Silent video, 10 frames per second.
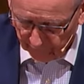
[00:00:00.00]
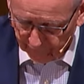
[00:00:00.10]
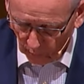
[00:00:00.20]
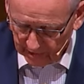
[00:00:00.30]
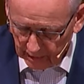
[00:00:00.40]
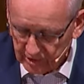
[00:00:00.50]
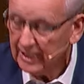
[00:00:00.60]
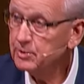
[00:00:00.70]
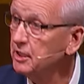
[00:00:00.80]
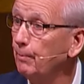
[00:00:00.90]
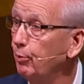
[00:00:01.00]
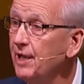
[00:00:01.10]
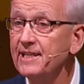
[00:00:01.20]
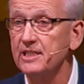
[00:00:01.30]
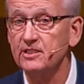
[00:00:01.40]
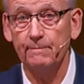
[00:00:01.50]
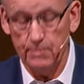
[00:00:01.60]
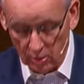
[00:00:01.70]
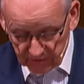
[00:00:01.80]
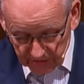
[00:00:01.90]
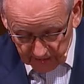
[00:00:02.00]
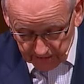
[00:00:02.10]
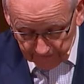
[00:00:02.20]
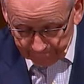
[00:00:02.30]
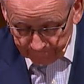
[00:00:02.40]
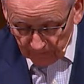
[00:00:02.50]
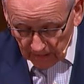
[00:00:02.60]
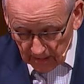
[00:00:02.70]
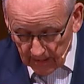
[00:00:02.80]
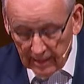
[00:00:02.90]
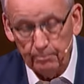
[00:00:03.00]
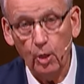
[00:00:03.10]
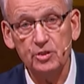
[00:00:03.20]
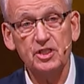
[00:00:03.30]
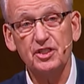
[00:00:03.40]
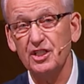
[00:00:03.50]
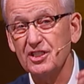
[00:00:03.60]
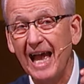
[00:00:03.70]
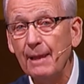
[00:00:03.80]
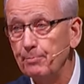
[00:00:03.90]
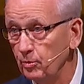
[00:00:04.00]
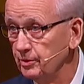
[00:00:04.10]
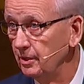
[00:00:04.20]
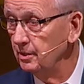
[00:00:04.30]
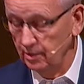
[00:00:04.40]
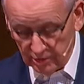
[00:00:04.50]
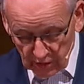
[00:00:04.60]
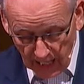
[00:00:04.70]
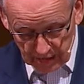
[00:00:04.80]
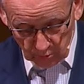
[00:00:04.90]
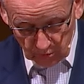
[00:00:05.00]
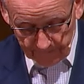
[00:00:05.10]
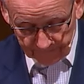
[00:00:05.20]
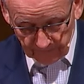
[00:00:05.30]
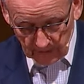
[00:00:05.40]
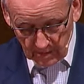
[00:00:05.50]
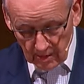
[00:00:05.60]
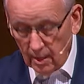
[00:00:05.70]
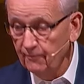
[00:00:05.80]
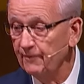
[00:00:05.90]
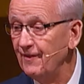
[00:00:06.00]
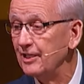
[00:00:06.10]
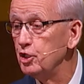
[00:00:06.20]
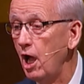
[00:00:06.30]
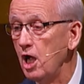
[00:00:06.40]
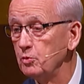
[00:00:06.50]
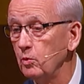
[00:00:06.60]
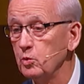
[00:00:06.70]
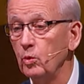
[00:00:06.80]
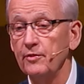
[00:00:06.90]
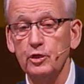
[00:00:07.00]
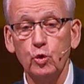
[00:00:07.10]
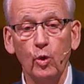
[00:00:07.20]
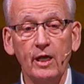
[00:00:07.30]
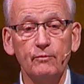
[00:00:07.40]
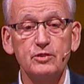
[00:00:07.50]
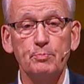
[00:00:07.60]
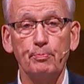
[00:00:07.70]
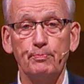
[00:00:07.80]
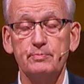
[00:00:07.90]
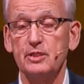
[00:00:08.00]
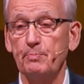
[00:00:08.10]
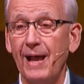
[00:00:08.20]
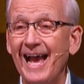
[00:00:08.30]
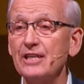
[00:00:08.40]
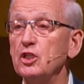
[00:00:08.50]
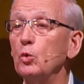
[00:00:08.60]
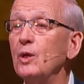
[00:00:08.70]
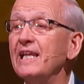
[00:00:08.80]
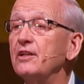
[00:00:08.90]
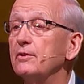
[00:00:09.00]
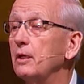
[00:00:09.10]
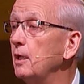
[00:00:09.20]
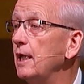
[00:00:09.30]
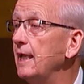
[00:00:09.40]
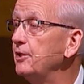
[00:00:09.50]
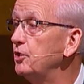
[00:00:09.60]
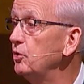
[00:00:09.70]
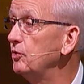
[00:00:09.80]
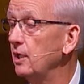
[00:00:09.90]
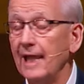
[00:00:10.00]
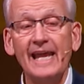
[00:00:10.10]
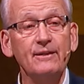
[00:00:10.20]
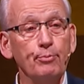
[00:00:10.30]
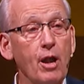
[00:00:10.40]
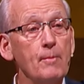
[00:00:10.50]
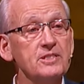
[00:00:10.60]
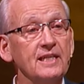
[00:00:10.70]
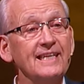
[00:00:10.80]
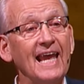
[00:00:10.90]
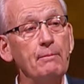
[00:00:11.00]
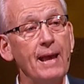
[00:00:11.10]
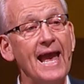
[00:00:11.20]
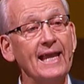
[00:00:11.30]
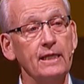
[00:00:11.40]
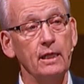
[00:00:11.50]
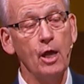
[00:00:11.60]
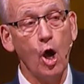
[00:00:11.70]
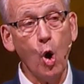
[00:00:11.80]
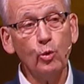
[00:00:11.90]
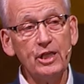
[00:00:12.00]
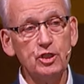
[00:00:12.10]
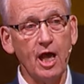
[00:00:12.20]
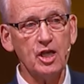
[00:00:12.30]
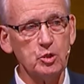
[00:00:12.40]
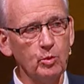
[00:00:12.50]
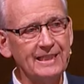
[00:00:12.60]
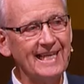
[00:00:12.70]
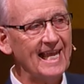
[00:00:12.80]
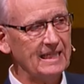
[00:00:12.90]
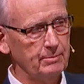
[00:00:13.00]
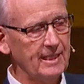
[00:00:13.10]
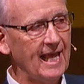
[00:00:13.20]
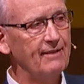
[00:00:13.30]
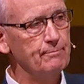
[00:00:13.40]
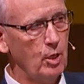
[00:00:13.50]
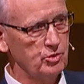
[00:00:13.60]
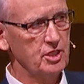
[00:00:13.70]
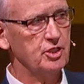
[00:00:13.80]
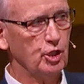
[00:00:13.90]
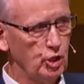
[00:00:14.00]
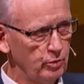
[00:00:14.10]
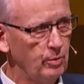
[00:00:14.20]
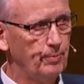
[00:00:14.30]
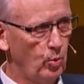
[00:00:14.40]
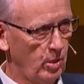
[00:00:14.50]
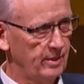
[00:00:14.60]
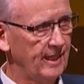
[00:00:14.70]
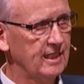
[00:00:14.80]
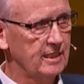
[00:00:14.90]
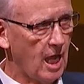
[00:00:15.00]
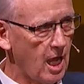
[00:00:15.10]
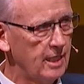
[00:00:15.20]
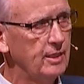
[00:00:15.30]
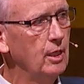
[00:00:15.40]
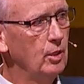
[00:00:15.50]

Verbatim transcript: for 40 years. He was an apprentice of Moses's. Moses discipled Joshua. In fact, Joshua was one of the 12 spies who went into the, into the land of promise and came back, and only Joshua and Caleb gave Moses a good report that God,